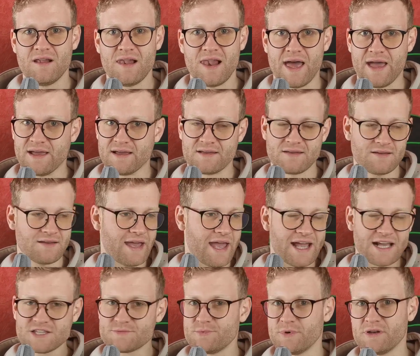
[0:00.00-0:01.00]
like
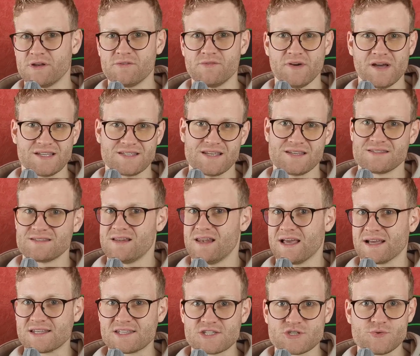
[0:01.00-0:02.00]
expert advisors,
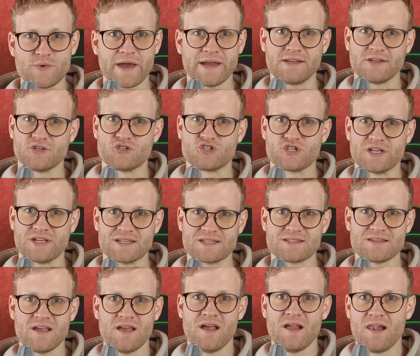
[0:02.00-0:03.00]
like
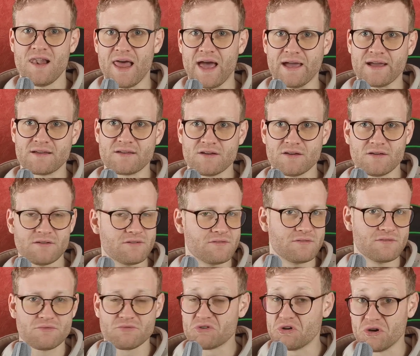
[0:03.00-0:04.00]
strategies, like
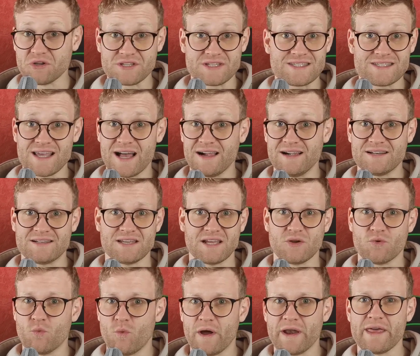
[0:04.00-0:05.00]

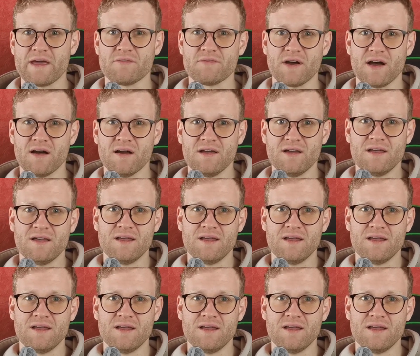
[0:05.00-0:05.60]
consulting, whatever,